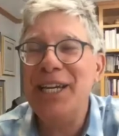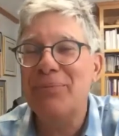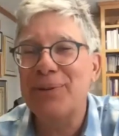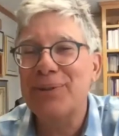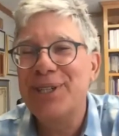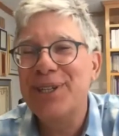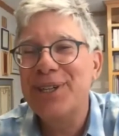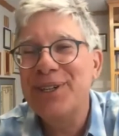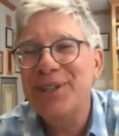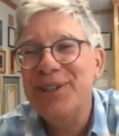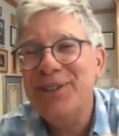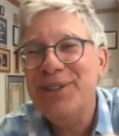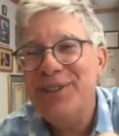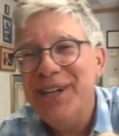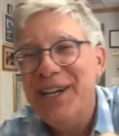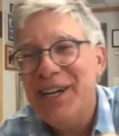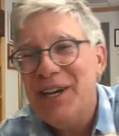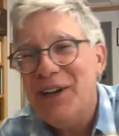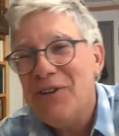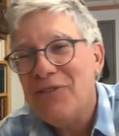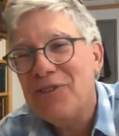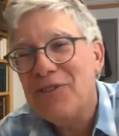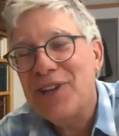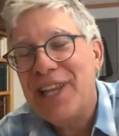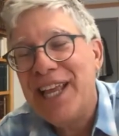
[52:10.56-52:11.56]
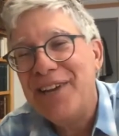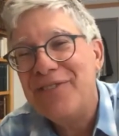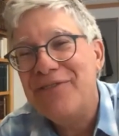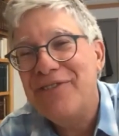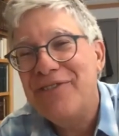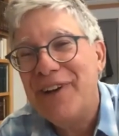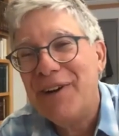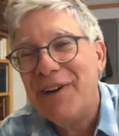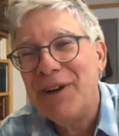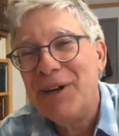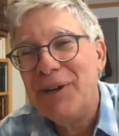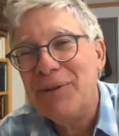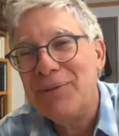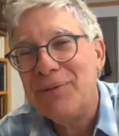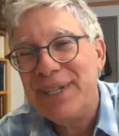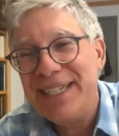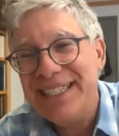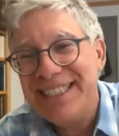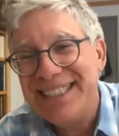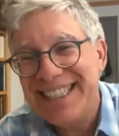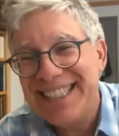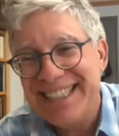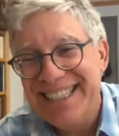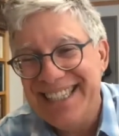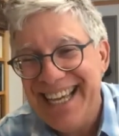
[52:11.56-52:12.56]
too for that very
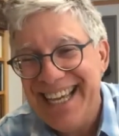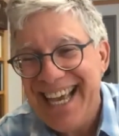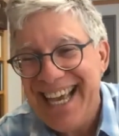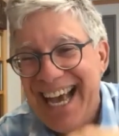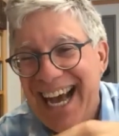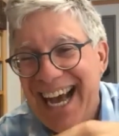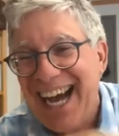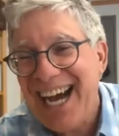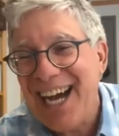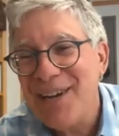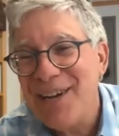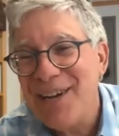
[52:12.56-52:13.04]
reason. I